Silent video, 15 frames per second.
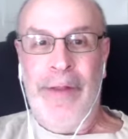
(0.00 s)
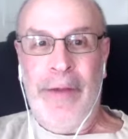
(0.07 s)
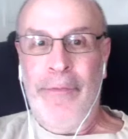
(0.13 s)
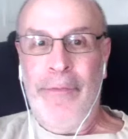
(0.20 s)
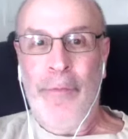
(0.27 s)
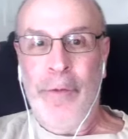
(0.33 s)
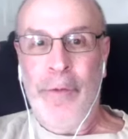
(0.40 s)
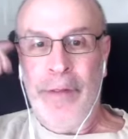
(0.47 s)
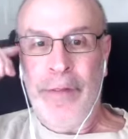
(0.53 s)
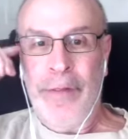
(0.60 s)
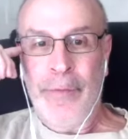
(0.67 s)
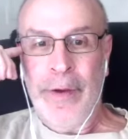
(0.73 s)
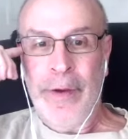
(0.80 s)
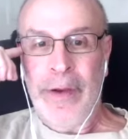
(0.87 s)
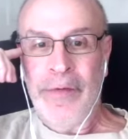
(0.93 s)
like
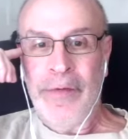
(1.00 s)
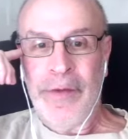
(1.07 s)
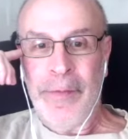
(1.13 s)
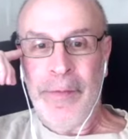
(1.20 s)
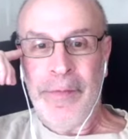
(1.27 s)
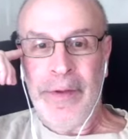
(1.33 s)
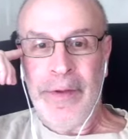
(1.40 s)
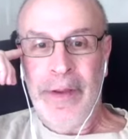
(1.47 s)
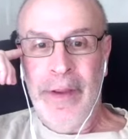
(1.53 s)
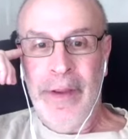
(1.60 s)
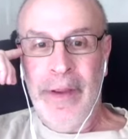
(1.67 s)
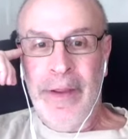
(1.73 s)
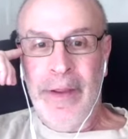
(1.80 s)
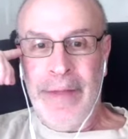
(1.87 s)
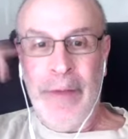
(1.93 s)
43 or something?
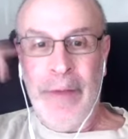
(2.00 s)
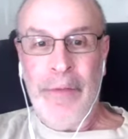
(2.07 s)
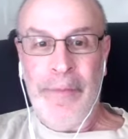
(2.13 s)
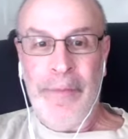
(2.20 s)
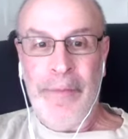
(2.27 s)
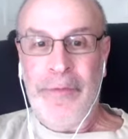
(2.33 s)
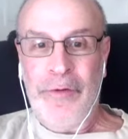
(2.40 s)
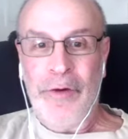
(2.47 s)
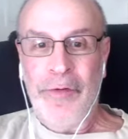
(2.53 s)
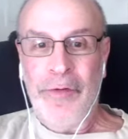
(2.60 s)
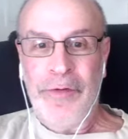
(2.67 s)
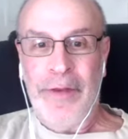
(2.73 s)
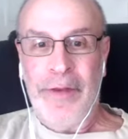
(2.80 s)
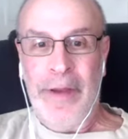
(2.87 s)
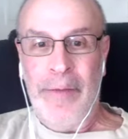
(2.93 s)
They would have
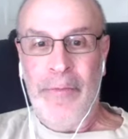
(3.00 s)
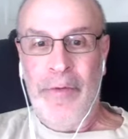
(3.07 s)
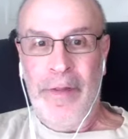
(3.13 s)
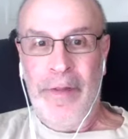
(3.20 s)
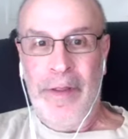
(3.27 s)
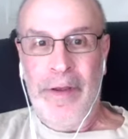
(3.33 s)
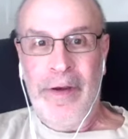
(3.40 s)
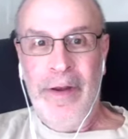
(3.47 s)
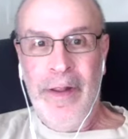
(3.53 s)
chosen him with it,